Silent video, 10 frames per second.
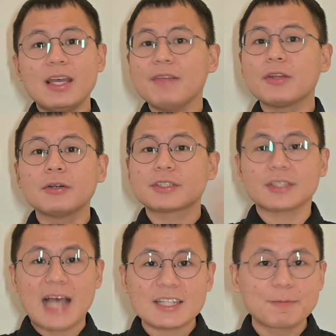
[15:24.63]
even those
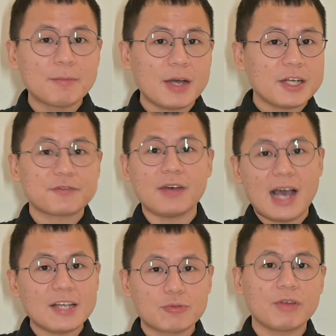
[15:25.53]
Casper miners for
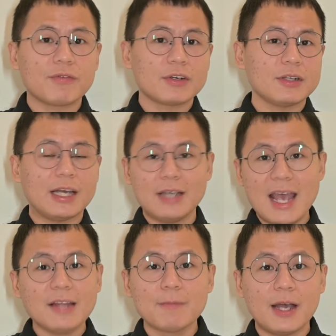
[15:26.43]
Ice River, like
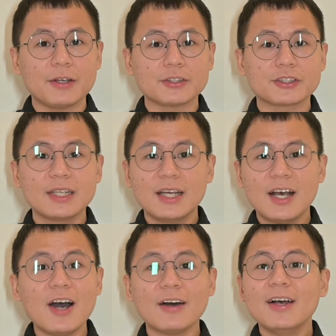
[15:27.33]
Ed miners.
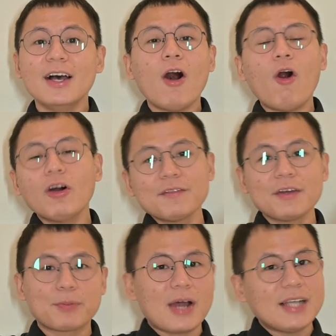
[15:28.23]
All of
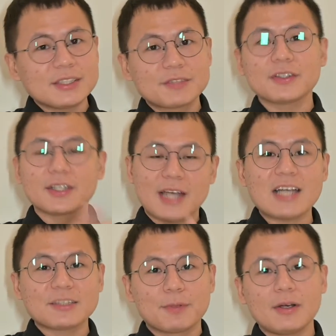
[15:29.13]
the prices for the
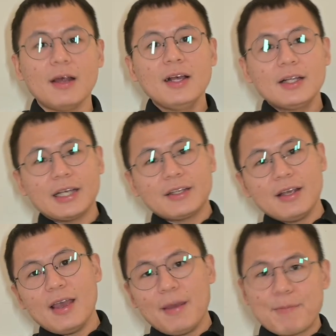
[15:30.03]
Casper, like
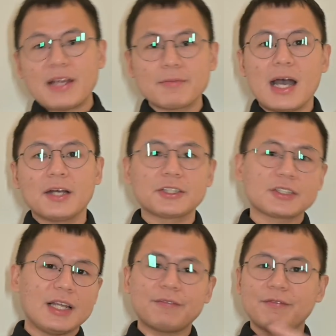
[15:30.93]
big
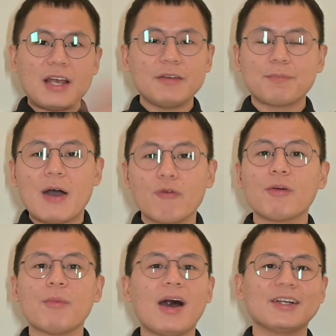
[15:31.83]
miners, like very
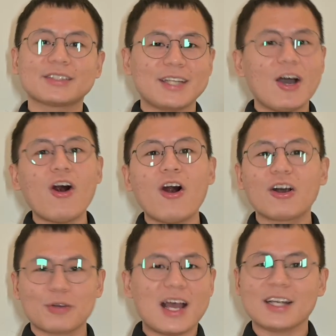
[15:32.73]
powerful miners, they
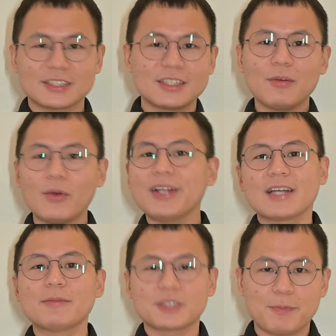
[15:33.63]
all crash when it
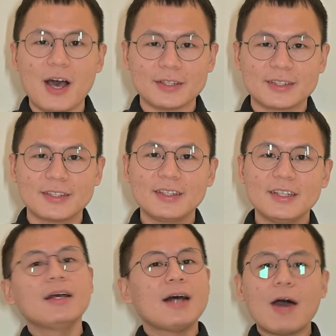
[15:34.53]
turns spot.
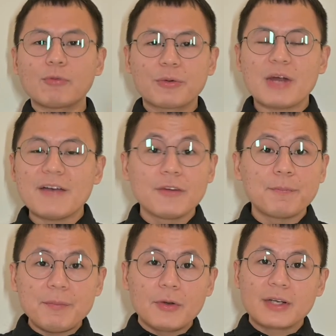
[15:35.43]
How regretful
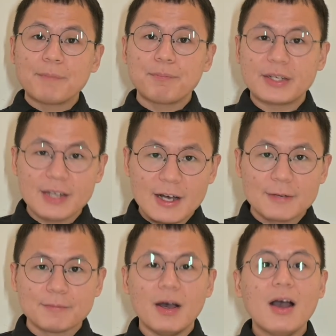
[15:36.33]
people can
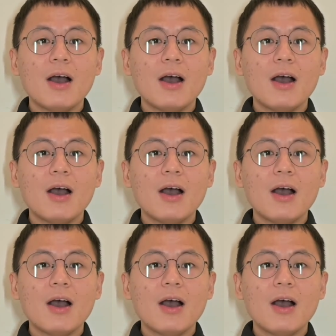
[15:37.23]
become,